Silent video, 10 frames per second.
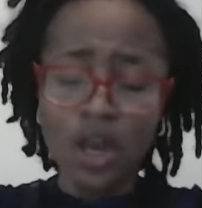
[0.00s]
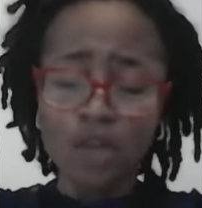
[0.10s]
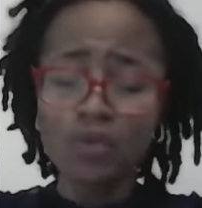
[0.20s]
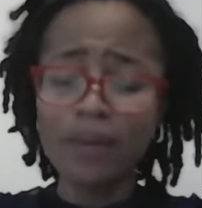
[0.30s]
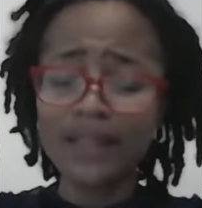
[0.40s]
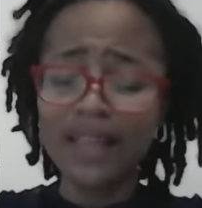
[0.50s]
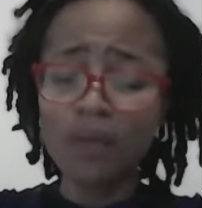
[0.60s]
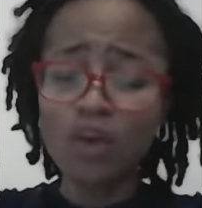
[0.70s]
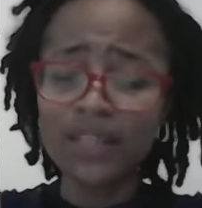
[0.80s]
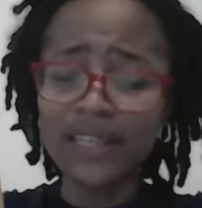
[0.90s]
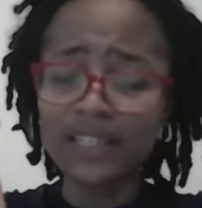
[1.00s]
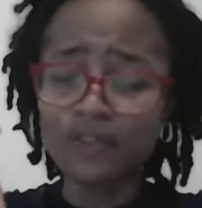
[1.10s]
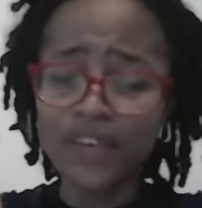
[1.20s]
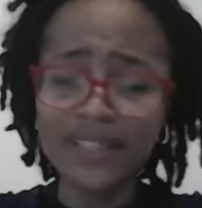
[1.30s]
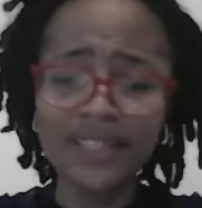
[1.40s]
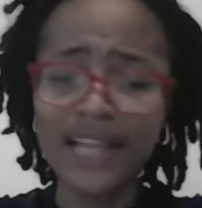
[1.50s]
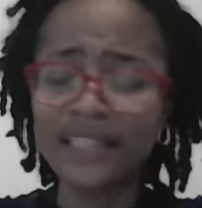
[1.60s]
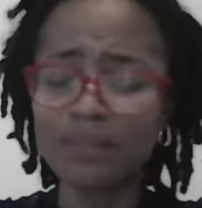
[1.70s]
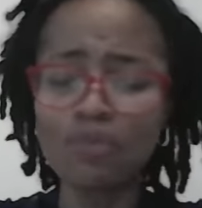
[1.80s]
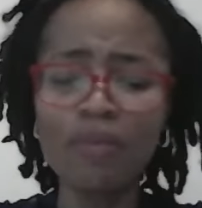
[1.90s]
No matter what he's facing at
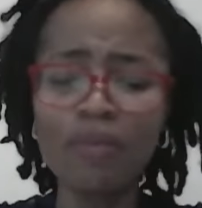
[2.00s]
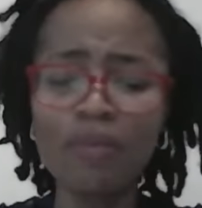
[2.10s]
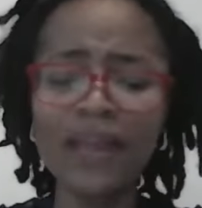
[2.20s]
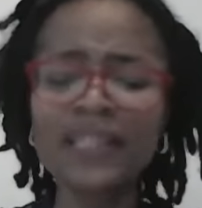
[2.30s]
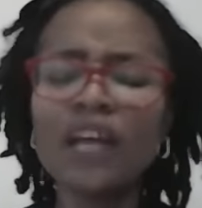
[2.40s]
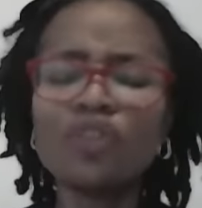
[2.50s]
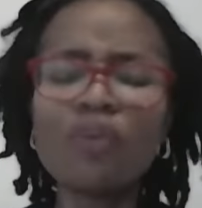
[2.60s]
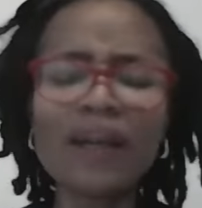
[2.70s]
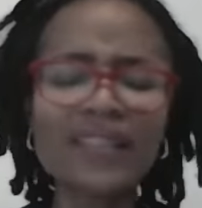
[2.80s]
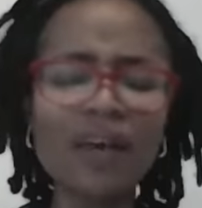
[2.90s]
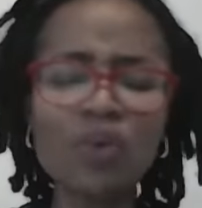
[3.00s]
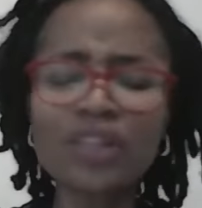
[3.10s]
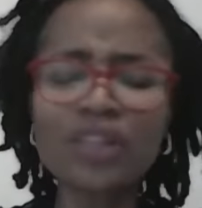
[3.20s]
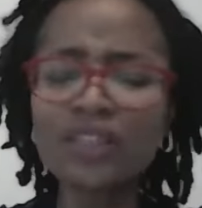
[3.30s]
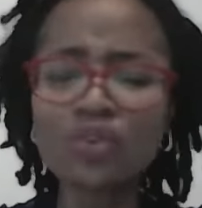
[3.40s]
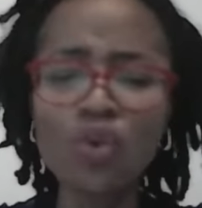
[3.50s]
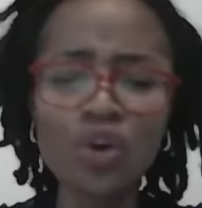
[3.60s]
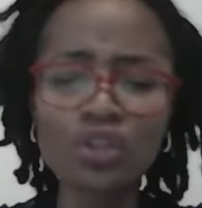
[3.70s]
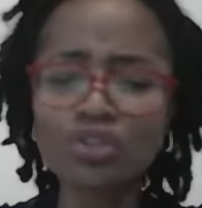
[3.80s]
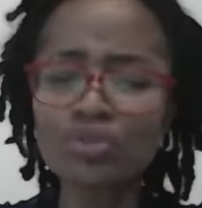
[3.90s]
the moment, no matter what he's
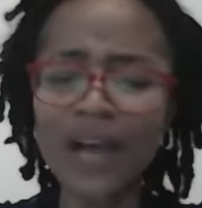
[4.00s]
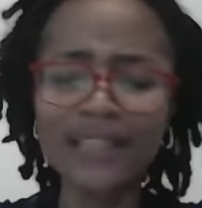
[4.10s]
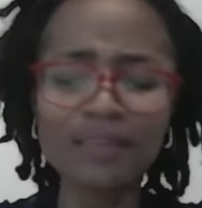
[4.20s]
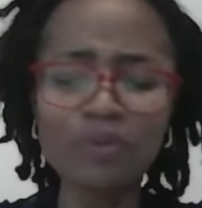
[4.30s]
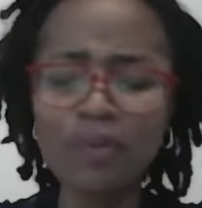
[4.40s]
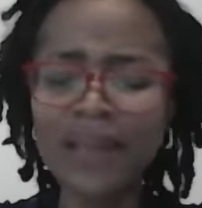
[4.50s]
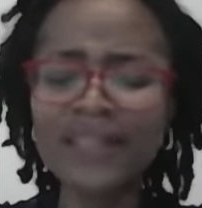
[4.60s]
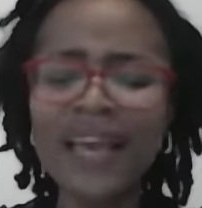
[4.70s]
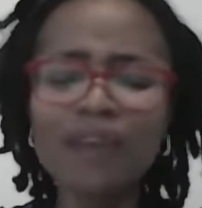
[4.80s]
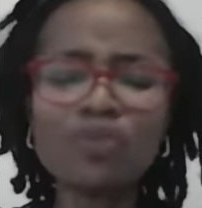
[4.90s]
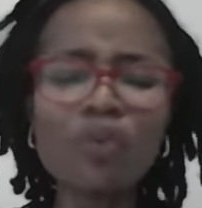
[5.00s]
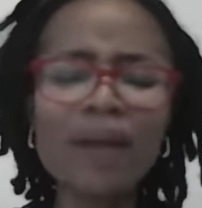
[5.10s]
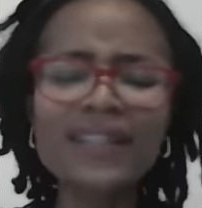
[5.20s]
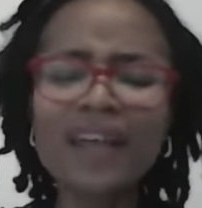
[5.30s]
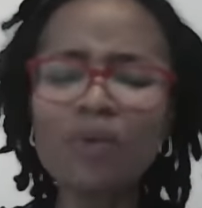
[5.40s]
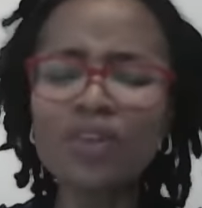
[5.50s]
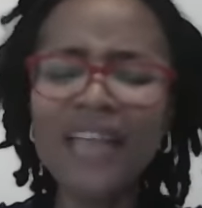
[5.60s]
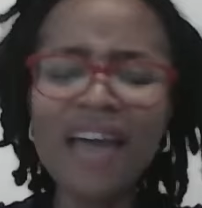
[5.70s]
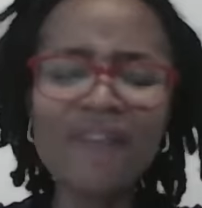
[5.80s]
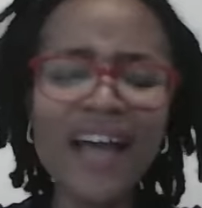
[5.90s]
going through at the moment, no matter
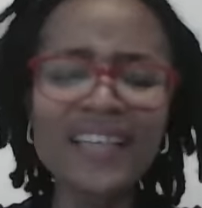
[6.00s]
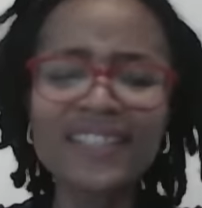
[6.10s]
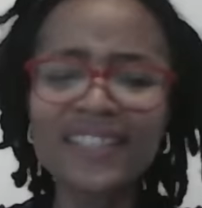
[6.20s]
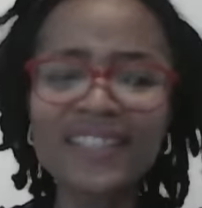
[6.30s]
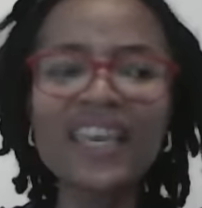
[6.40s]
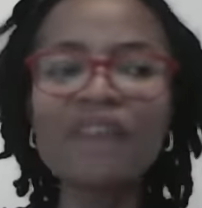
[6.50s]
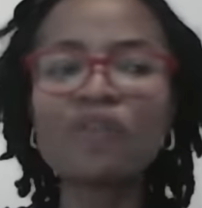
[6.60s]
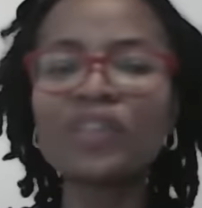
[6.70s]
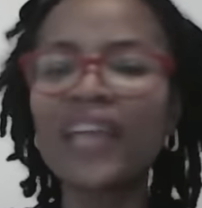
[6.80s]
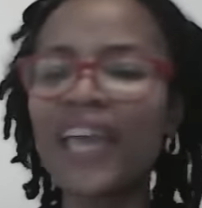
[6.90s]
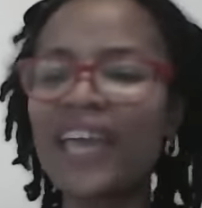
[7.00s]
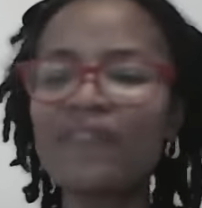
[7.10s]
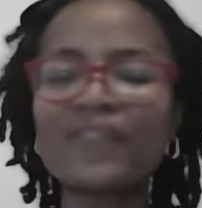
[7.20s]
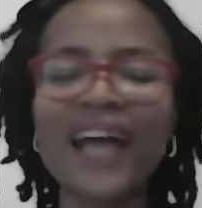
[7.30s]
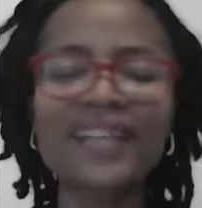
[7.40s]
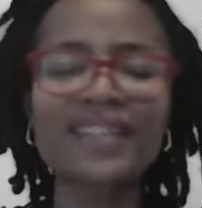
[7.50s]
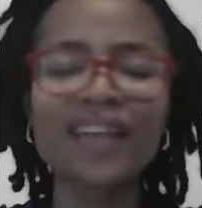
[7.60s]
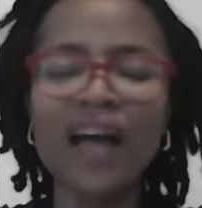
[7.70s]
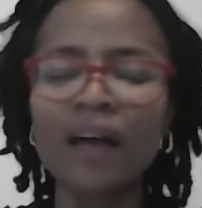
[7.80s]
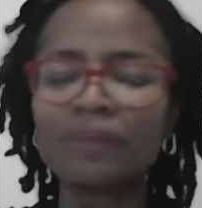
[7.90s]
whatever it is, even if that
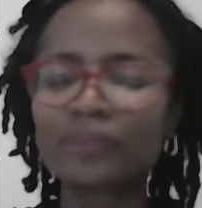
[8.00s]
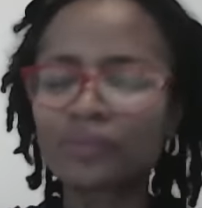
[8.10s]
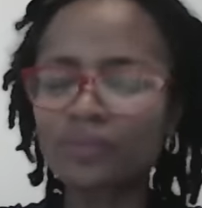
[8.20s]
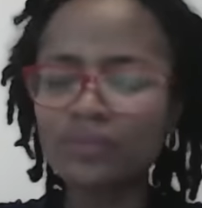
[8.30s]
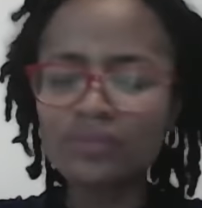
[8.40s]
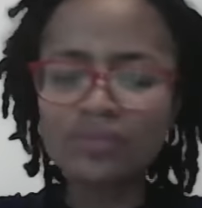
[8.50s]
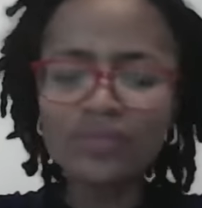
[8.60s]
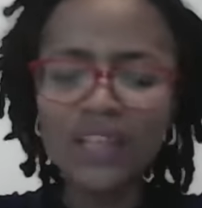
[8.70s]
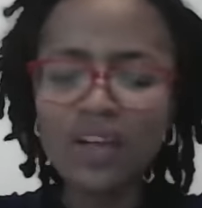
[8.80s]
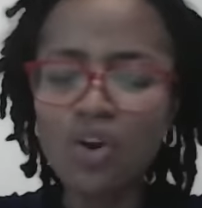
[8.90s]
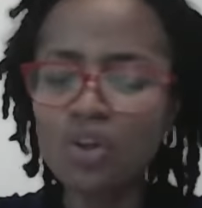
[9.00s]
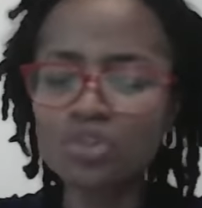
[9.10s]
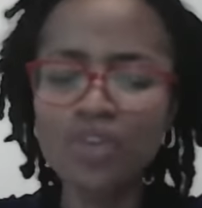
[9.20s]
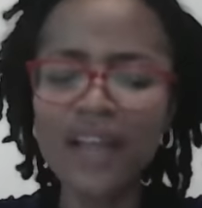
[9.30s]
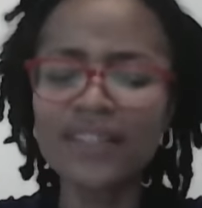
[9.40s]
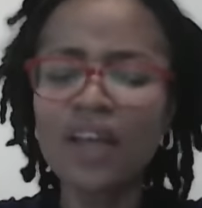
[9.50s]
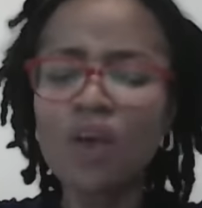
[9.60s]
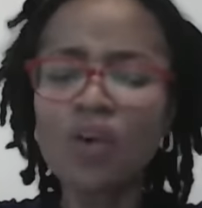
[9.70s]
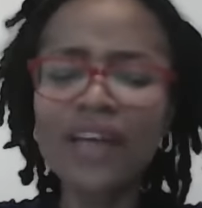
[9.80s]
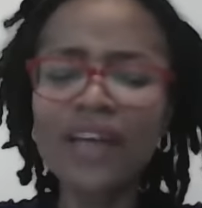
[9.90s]
um, contract,
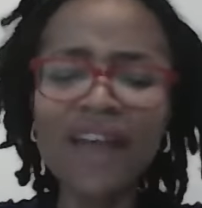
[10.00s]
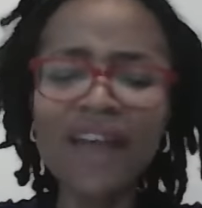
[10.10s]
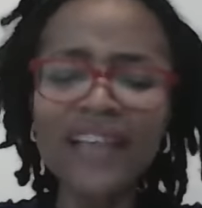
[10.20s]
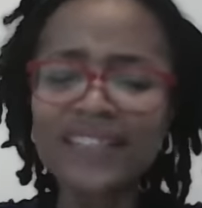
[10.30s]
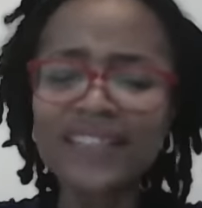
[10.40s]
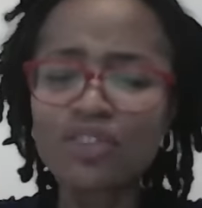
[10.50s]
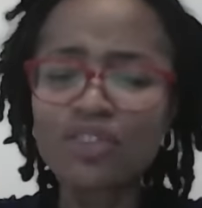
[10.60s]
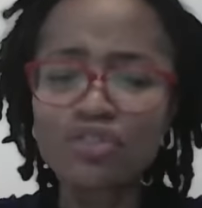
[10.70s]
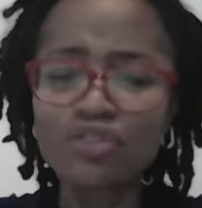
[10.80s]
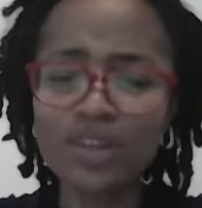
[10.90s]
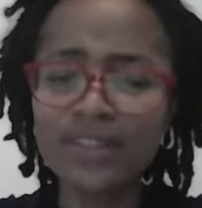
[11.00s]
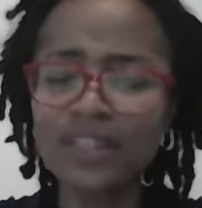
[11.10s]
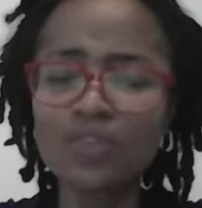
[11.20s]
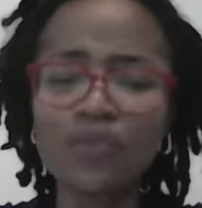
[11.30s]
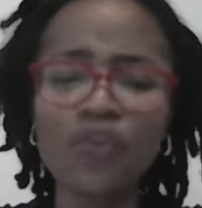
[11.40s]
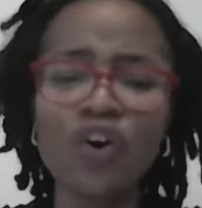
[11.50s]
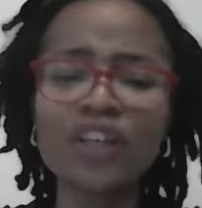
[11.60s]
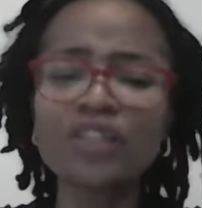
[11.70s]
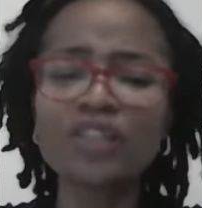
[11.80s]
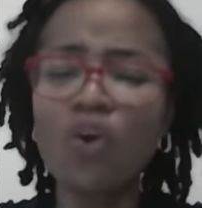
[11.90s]
whatever it is he's trusting you for
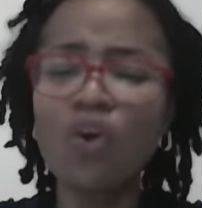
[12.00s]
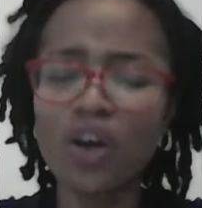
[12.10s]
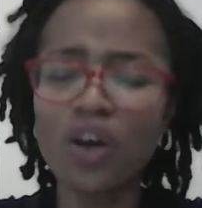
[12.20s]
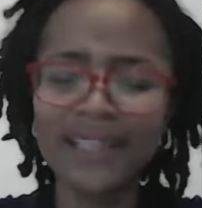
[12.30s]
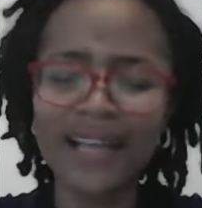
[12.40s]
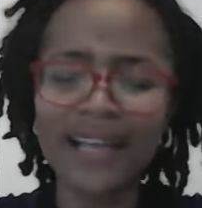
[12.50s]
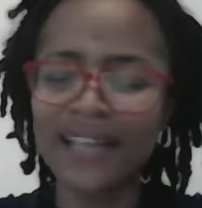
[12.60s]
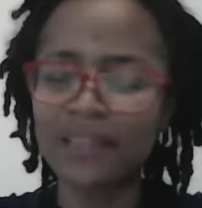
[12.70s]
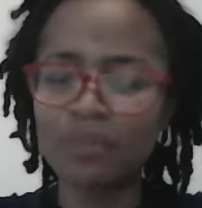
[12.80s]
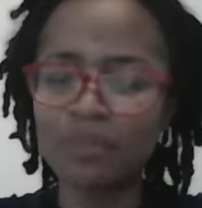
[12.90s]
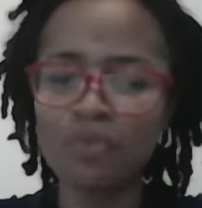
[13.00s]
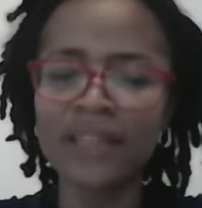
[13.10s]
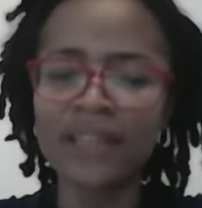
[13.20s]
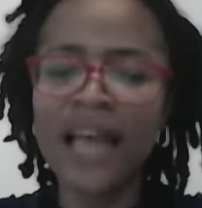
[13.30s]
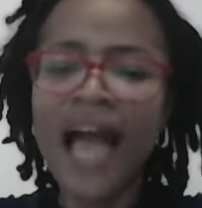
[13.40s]
is not working out at the moment.